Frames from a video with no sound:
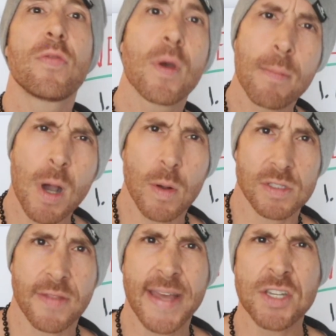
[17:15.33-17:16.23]
the
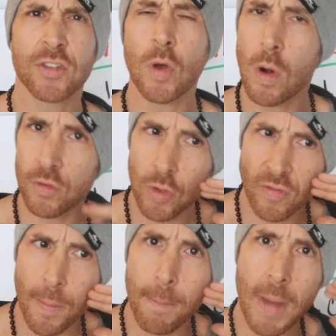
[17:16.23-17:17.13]
most. And that's just sort
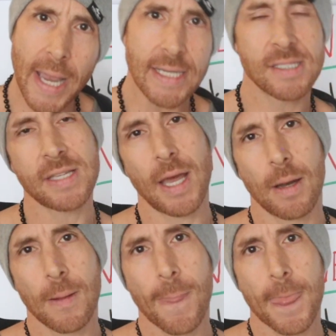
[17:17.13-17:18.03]
of a
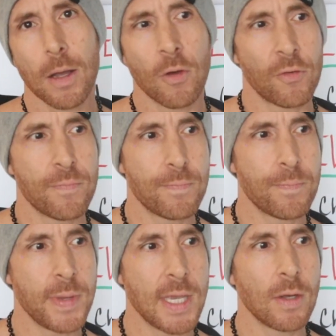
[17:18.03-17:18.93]
mindset of
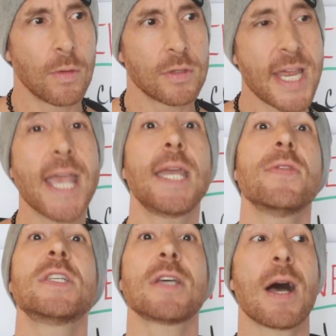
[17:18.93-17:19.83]

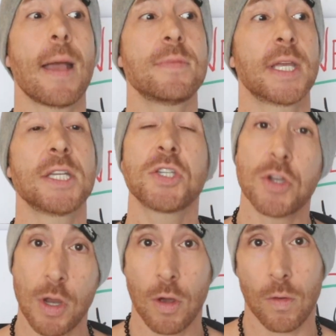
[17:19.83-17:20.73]
taking the time to get to
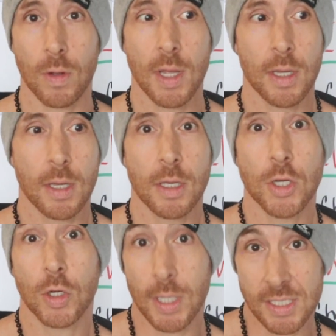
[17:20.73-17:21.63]
know
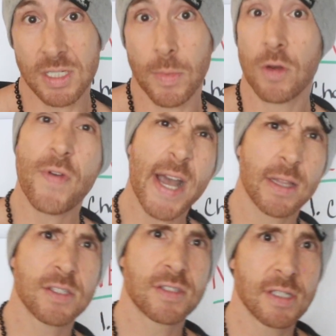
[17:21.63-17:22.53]
your customer. In fact,
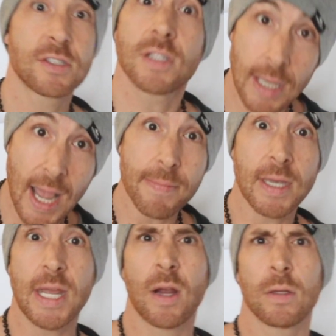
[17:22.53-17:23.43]
this guy
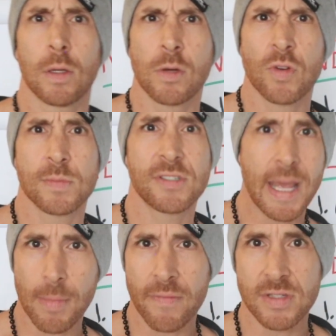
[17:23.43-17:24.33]
me and Aaron learned from,
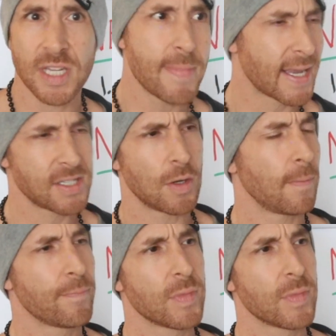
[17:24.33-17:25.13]
Sam Ovens, he makes, you know,